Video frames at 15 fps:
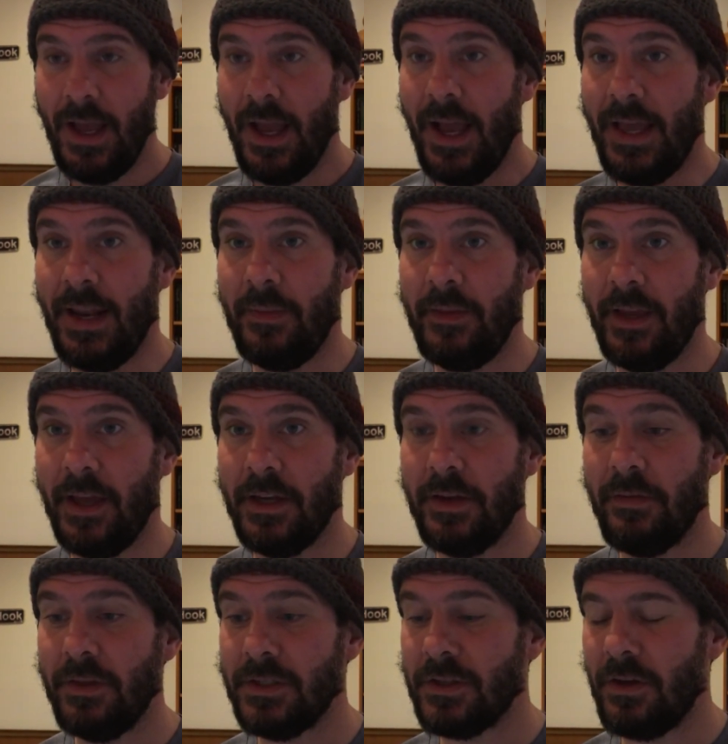and at the end of
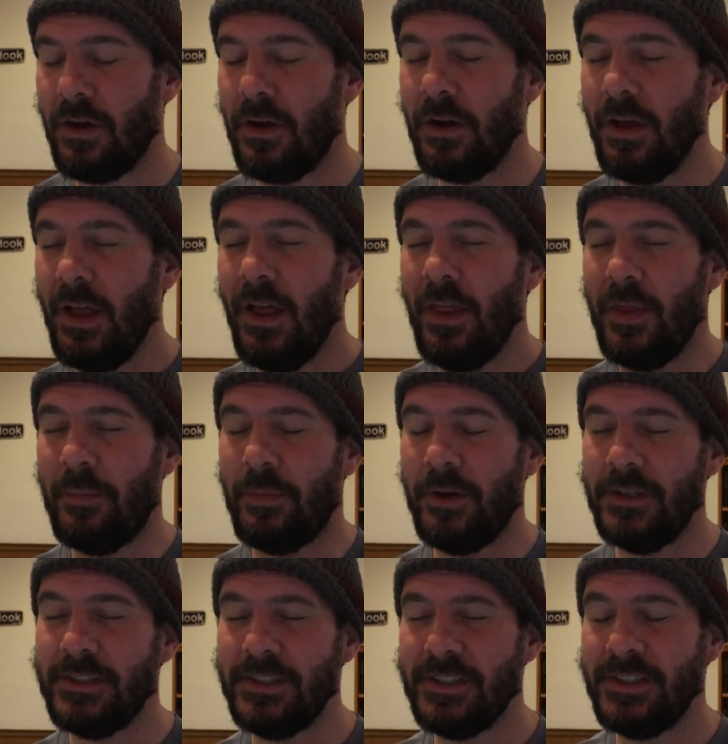the song, the
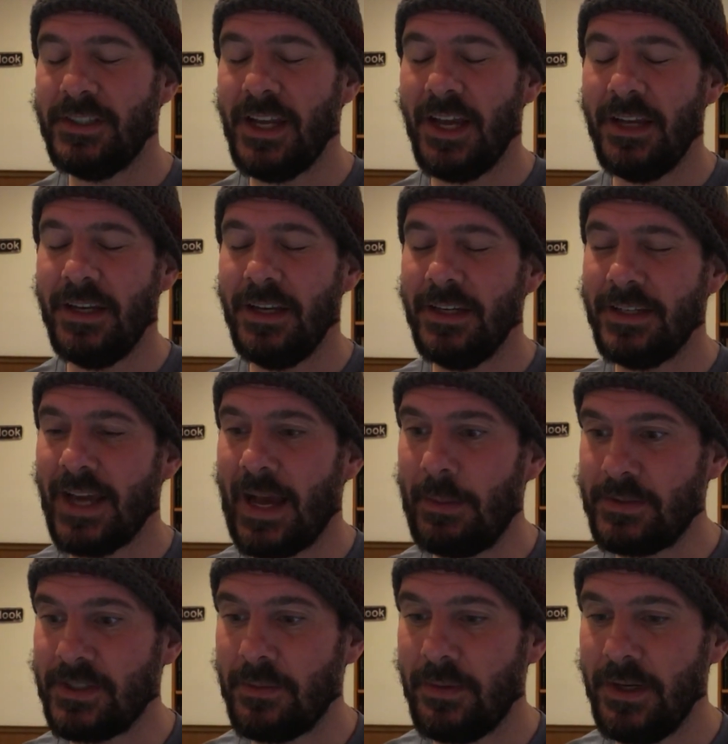person standing taps
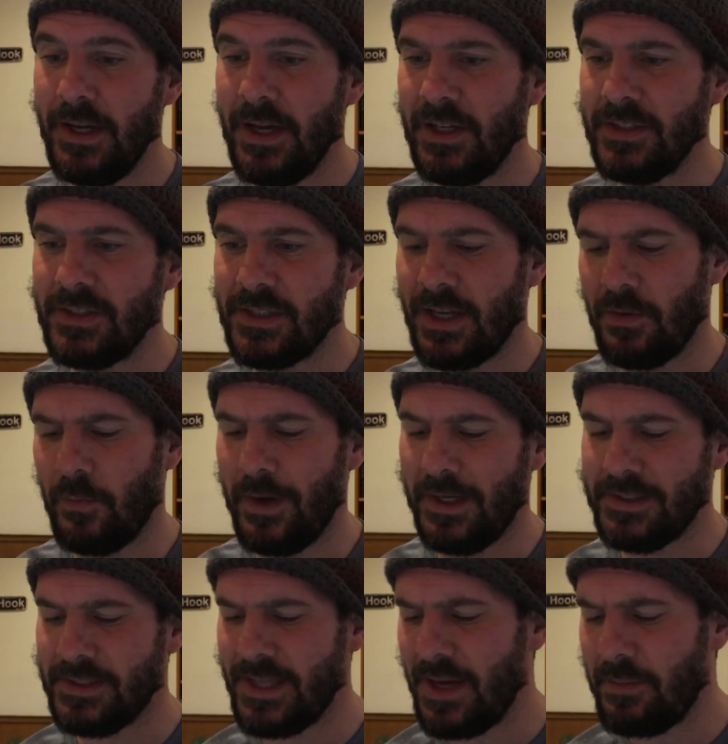somebody else and
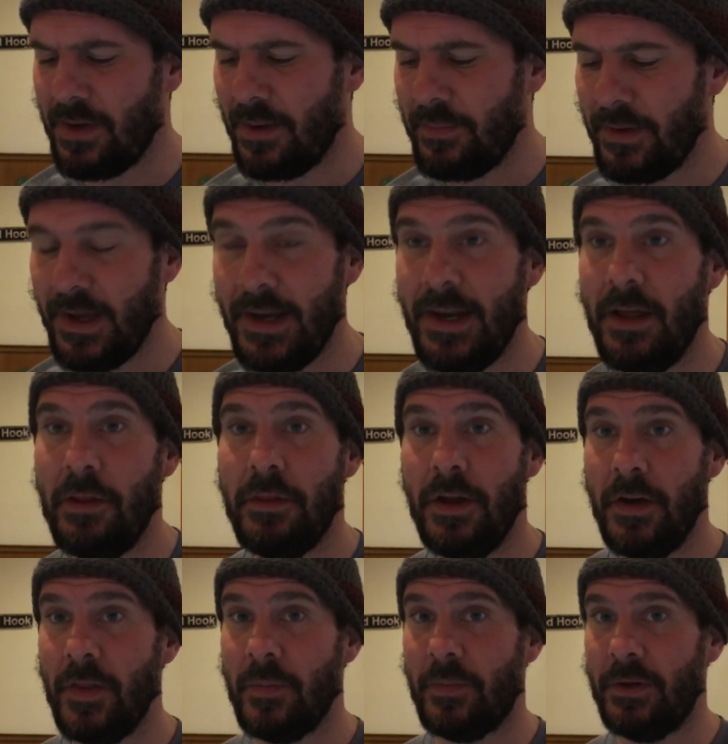wakes them up, and now
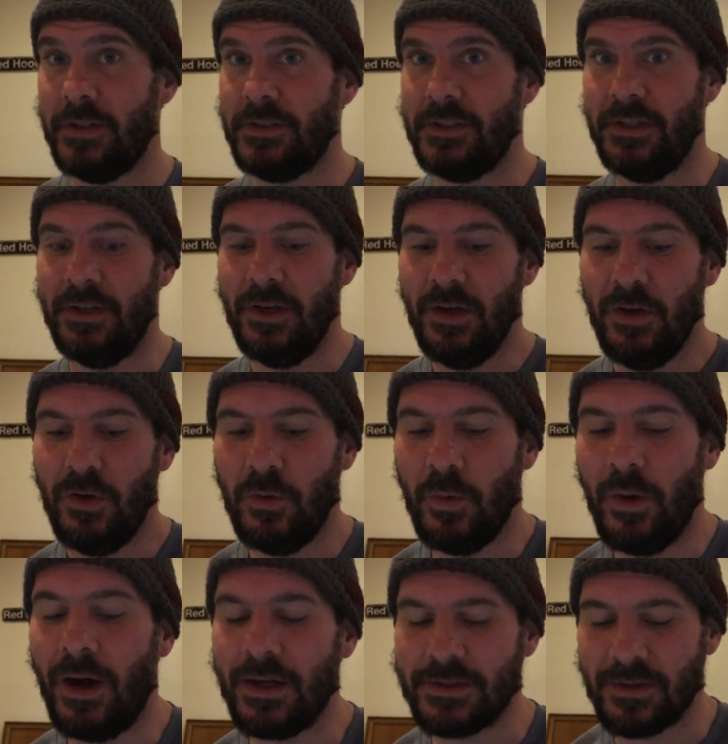they're the person who
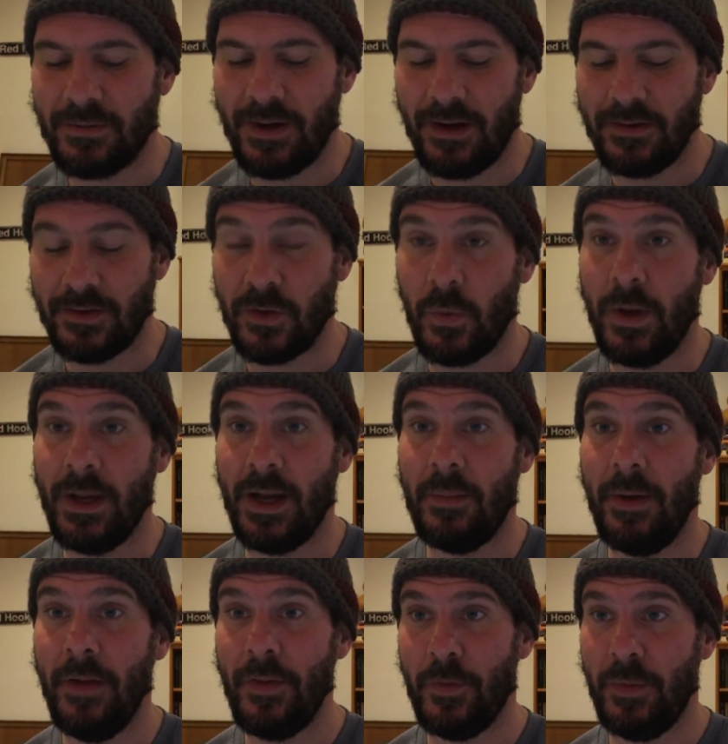walks around to wake up
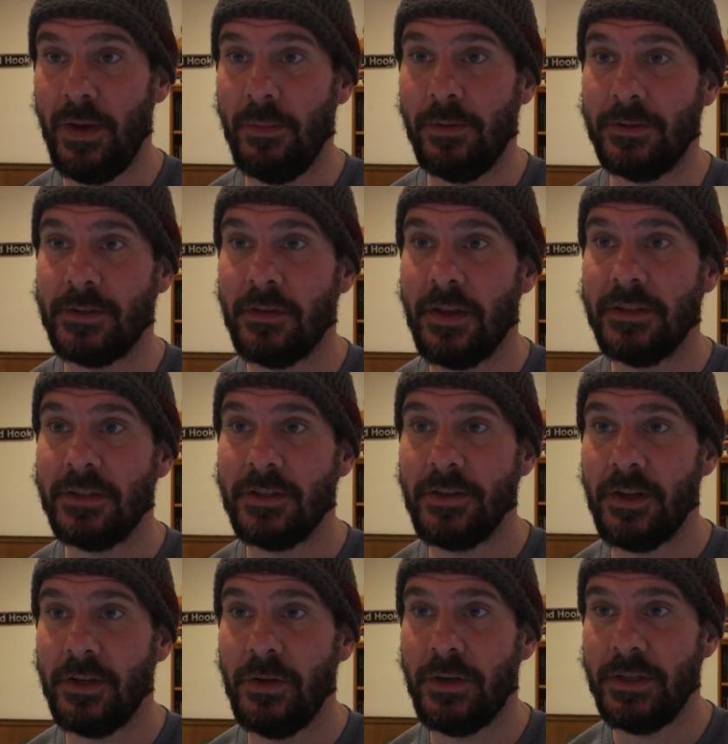other people. So that's a
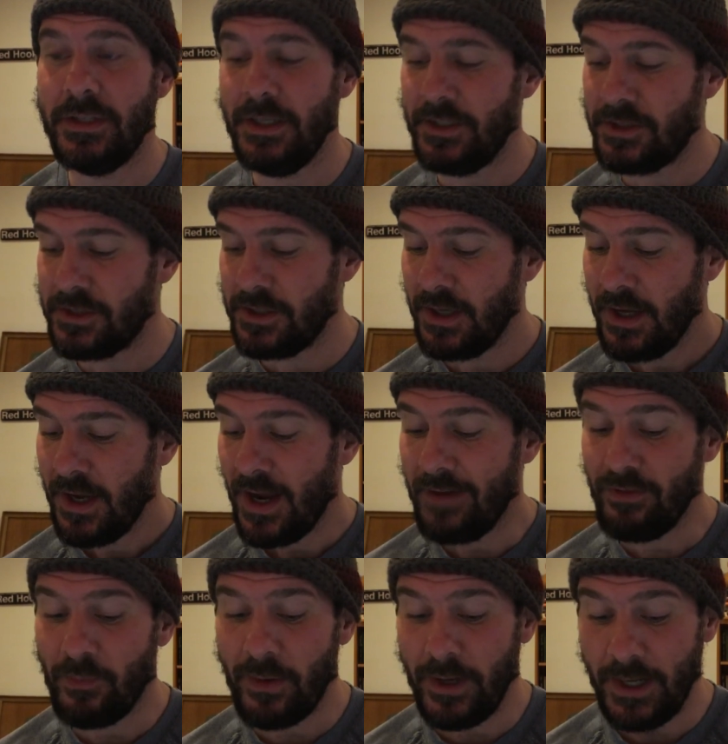song you can teach
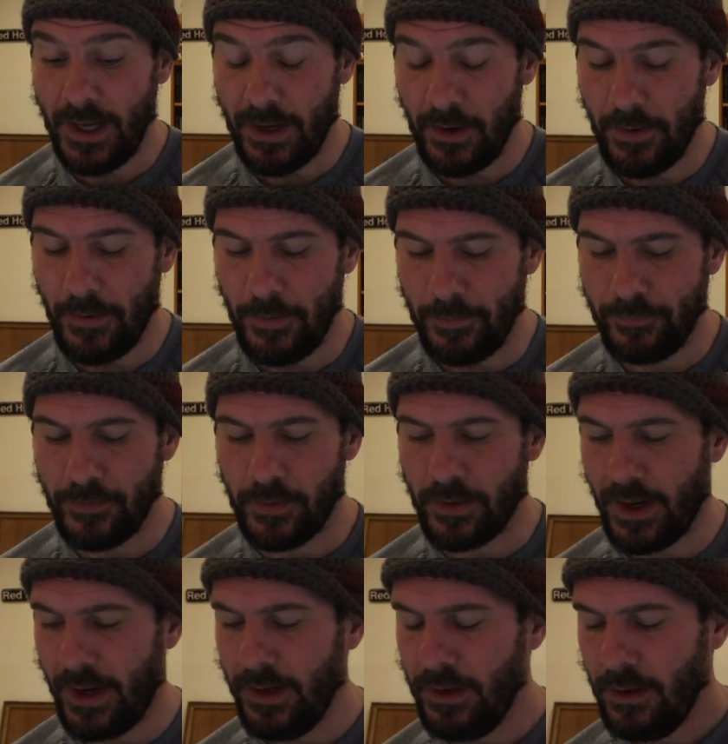everybody at home,
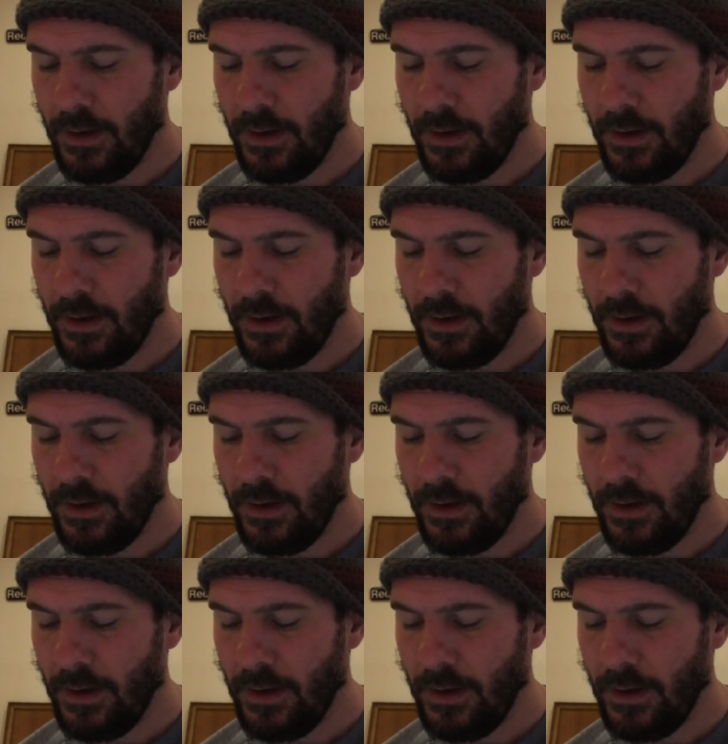okay?